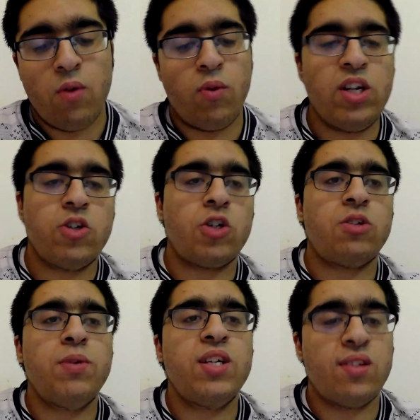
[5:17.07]
Well, it
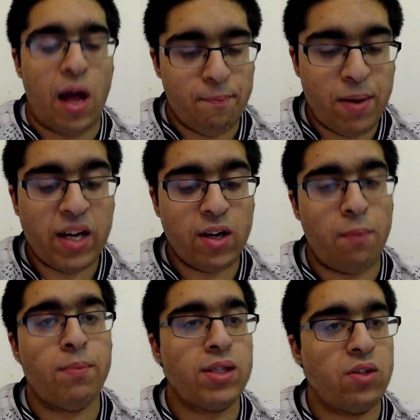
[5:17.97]
just means that big
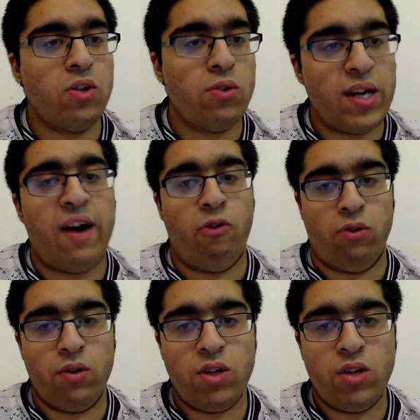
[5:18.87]
numbers do count.